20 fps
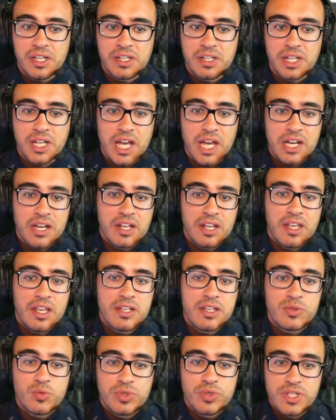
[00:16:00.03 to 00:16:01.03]
the 100
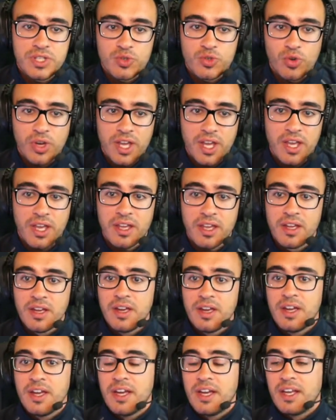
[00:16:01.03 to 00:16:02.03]
gigs, which is okay.
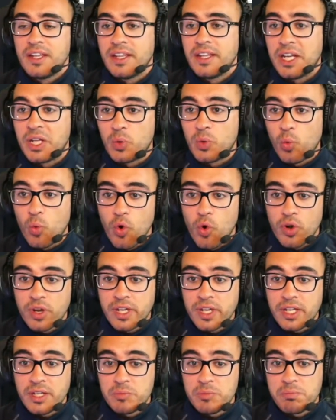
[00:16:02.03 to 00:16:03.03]
The
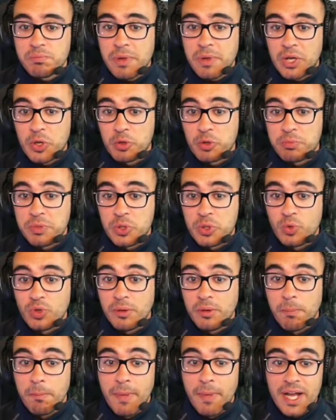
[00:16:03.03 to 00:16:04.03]
networking might not be
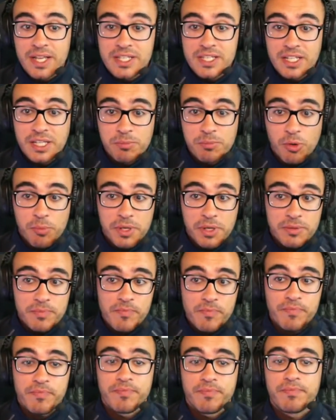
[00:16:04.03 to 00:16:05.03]
doing much at the moment,
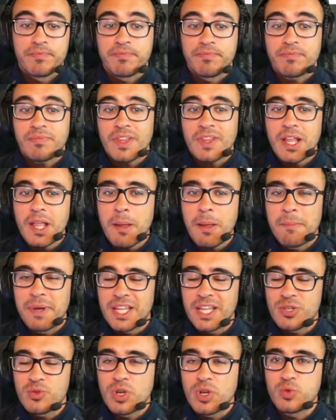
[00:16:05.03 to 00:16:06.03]
but
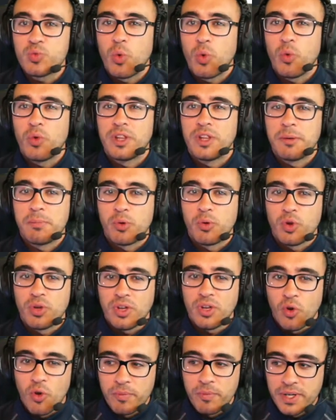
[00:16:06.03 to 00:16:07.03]
as soon as we will deploy
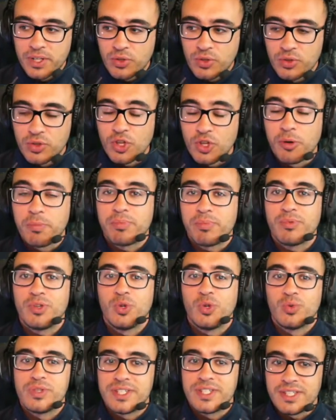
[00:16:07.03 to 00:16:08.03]
oVirt on top,
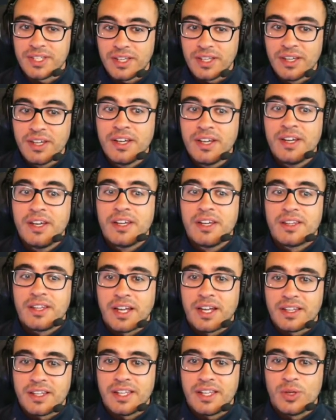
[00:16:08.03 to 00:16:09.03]
you will see that